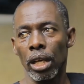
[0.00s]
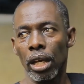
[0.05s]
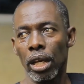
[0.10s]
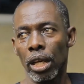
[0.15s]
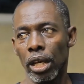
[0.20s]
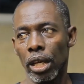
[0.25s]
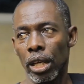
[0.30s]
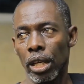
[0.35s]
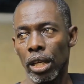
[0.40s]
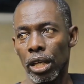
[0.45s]

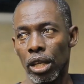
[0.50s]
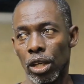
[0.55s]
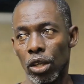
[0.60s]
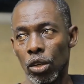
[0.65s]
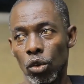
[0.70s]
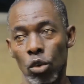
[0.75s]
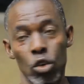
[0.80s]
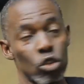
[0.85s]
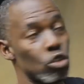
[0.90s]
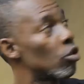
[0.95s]

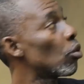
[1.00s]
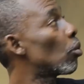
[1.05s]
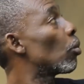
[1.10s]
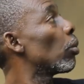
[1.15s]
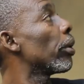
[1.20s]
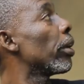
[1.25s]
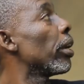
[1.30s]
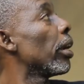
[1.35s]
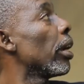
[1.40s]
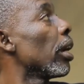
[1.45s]

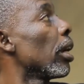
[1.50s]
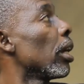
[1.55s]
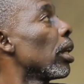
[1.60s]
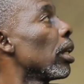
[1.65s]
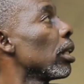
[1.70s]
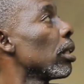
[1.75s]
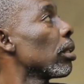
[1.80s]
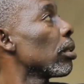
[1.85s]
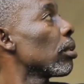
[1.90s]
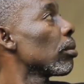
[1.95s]
Ojuku
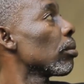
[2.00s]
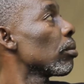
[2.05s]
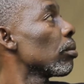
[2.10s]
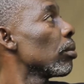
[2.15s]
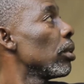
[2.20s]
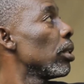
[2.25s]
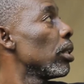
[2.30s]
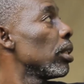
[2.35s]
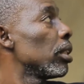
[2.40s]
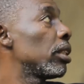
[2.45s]
here
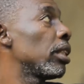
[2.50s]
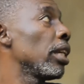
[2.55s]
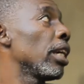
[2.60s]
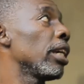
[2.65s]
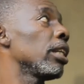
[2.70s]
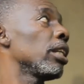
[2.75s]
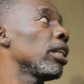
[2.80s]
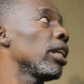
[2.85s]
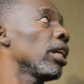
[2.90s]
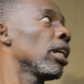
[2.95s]

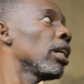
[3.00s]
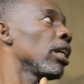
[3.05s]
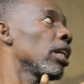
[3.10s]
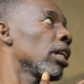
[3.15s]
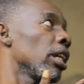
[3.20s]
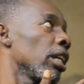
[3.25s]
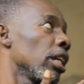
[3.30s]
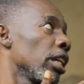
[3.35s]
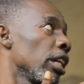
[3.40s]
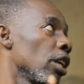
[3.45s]
said
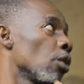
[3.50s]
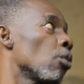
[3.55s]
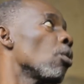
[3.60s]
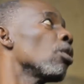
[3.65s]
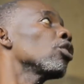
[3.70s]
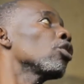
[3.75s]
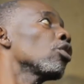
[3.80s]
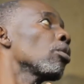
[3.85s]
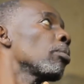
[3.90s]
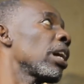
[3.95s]
he
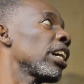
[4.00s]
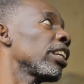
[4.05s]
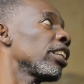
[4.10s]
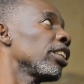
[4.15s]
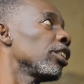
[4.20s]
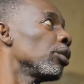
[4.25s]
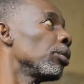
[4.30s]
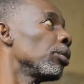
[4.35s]
wants to marry